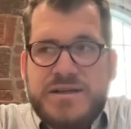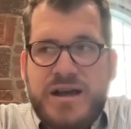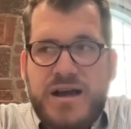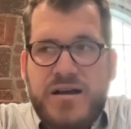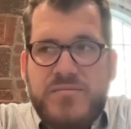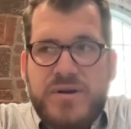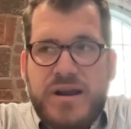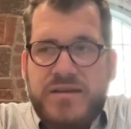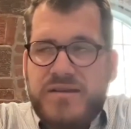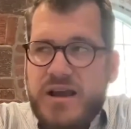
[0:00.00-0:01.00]

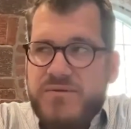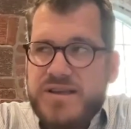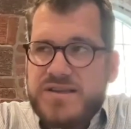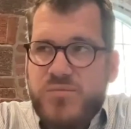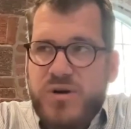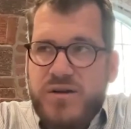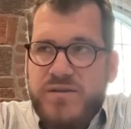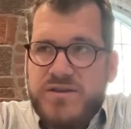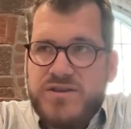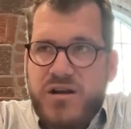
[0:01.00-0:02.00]
But I think I read somewhere
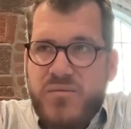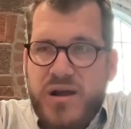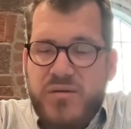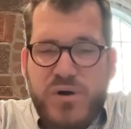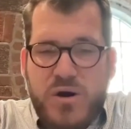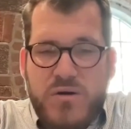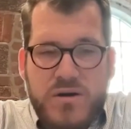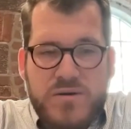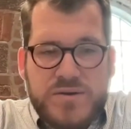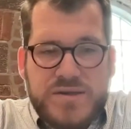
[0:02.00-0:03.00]
that Jeremiah
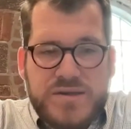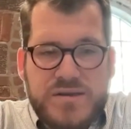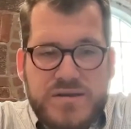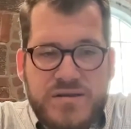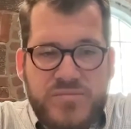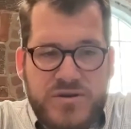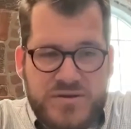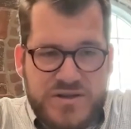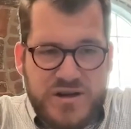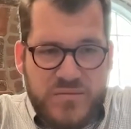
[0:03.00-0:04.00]
Burroughs, the
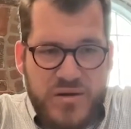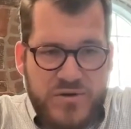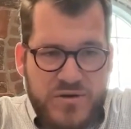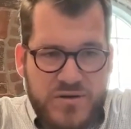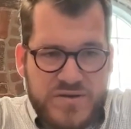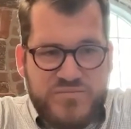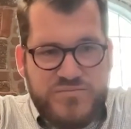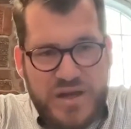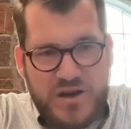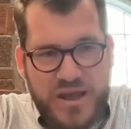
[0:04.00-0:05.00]
Puritan Jeremiah Burroughs,
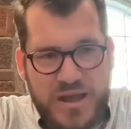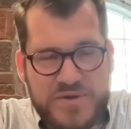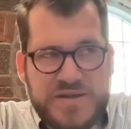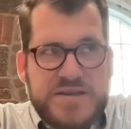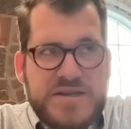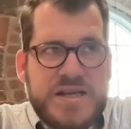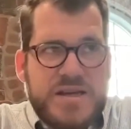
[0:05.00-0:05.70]
Paedo mm-hmm. Baptist,